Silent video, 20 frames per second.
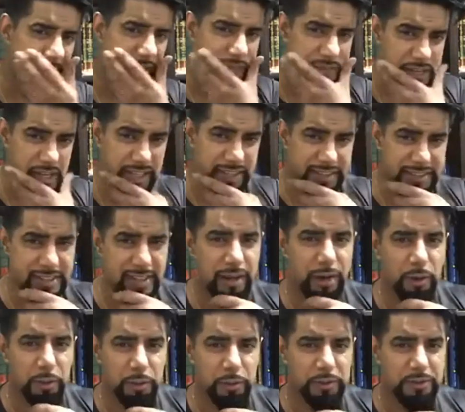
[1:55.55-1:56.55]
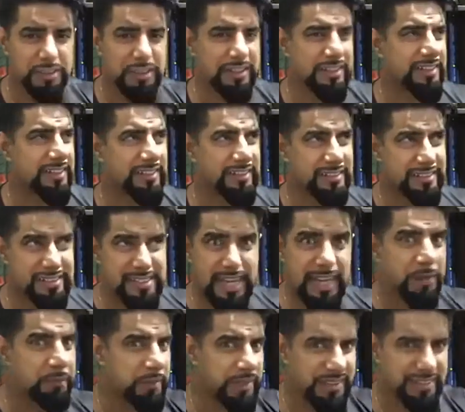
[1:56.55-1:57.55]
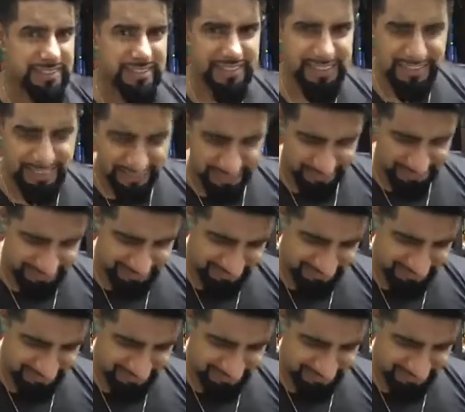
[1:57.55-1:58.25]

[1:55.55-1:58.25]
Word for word: I've changed the whole damn internet and it